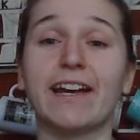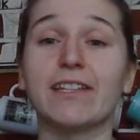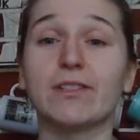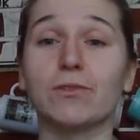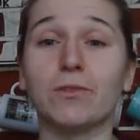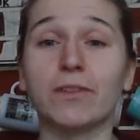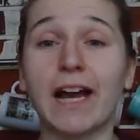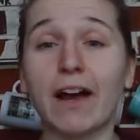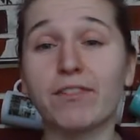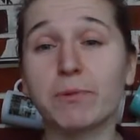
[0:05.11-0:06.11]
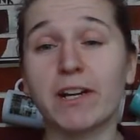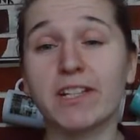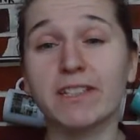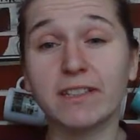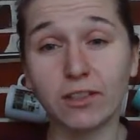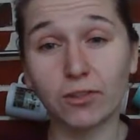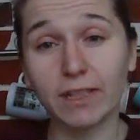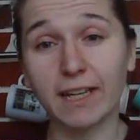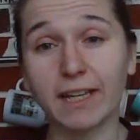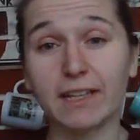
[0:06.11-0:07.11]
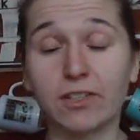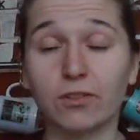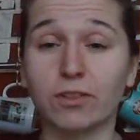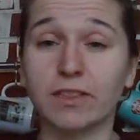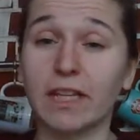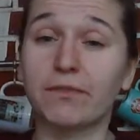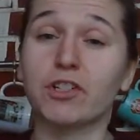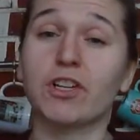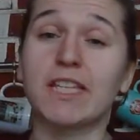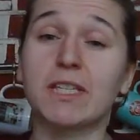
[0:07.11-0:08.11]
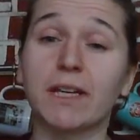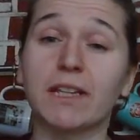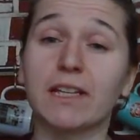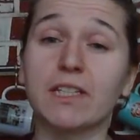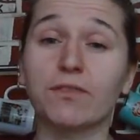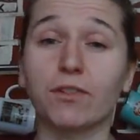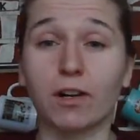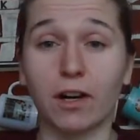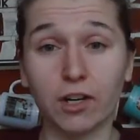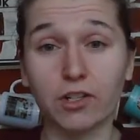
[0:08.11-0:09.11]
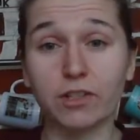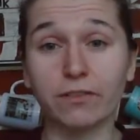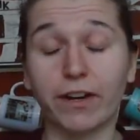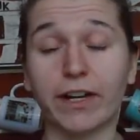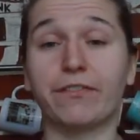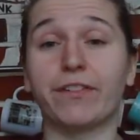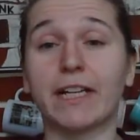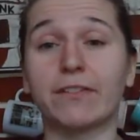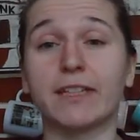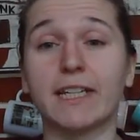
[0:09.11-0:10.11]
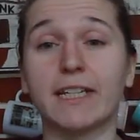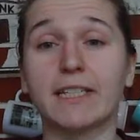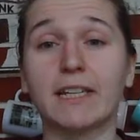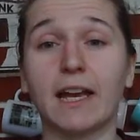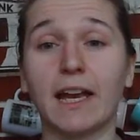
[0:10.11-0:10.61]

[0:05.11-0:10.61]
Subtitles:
So the average person in the UK is on the liver transplant list for 135 days.